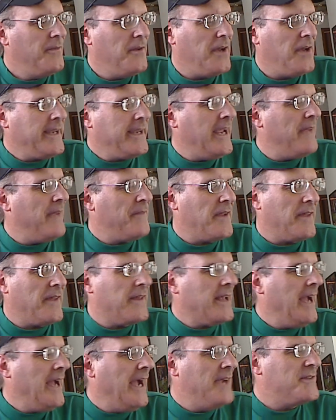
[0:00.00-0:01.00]
I can't think of
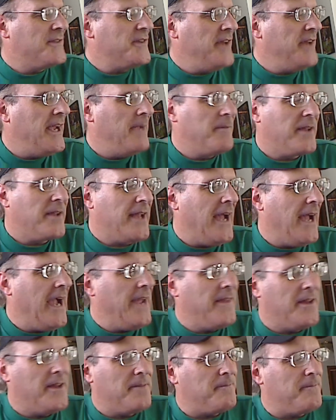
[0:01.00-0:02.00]
the guy's name. The guy
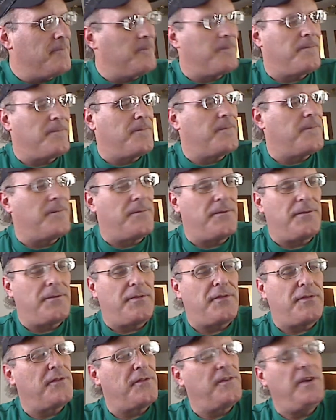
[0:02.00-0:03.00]
that,
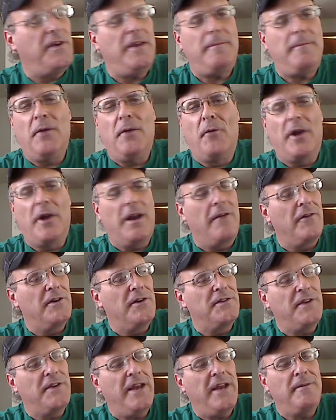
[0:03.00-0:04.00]
Timmy, whatever
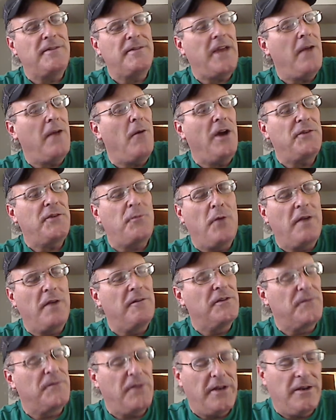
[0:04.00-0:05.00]
his name is, I watched one of
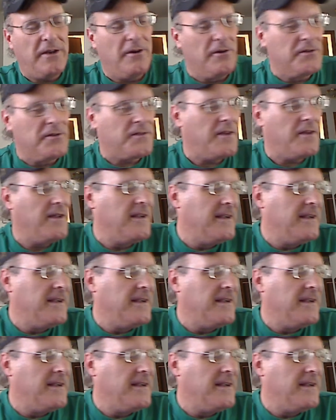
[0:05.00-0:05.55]
his videos.